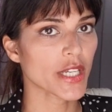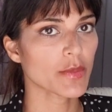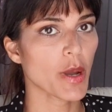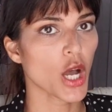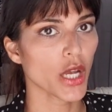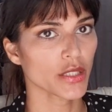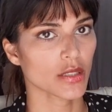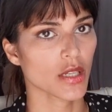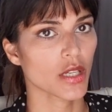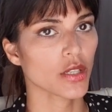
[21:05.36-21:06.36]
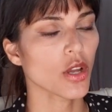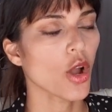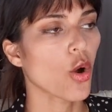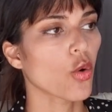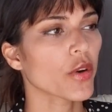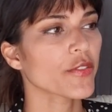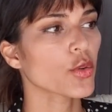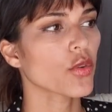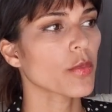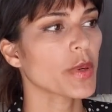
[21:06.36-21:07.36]
race person, or if
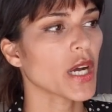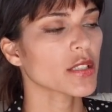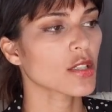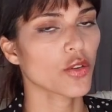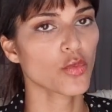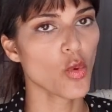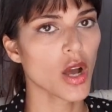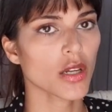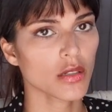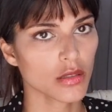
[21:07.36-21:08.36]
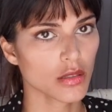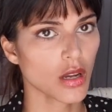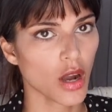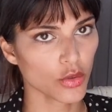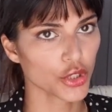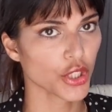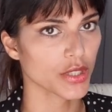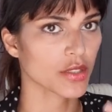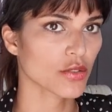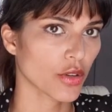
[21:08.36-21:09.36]
you're a person of one
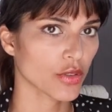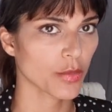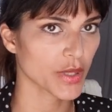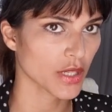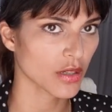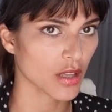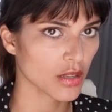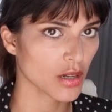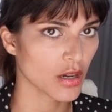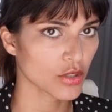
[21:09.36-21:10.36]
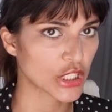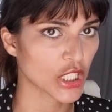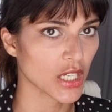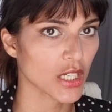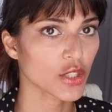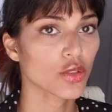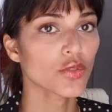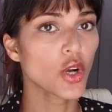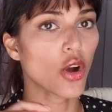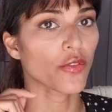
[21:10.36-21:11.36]
culture that's grown up in another culture,
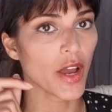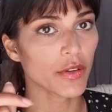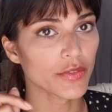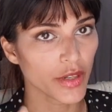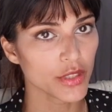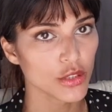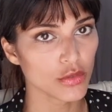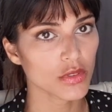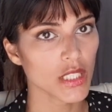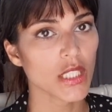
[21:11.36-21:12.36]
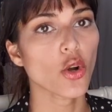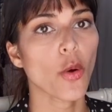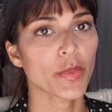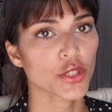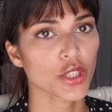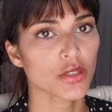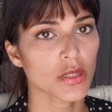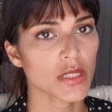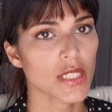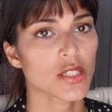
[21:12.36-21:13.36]
you've got a very, very unique
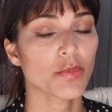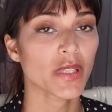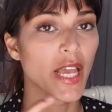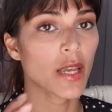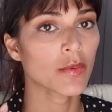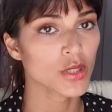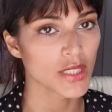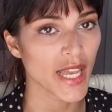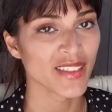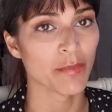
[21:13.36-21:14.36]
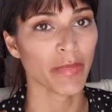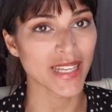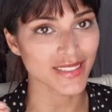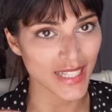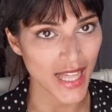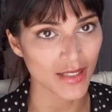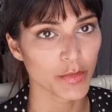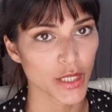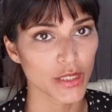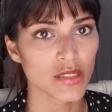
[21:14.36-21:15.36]
opportunity to be able to take the best
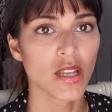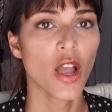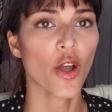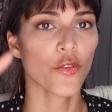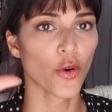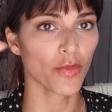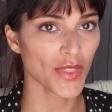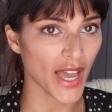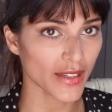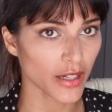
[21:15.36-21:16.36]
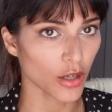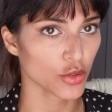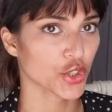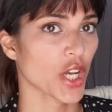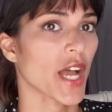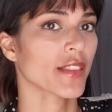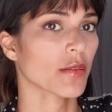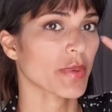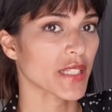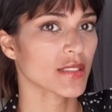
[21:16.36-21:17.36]
elements from that culture
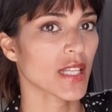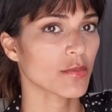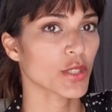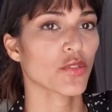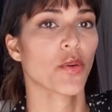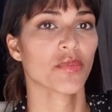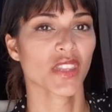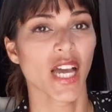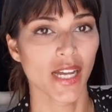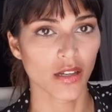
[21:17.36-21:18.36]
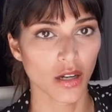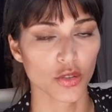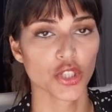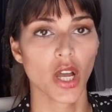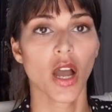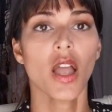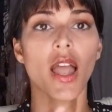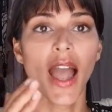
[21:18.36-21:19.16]
and the best elements from that culture,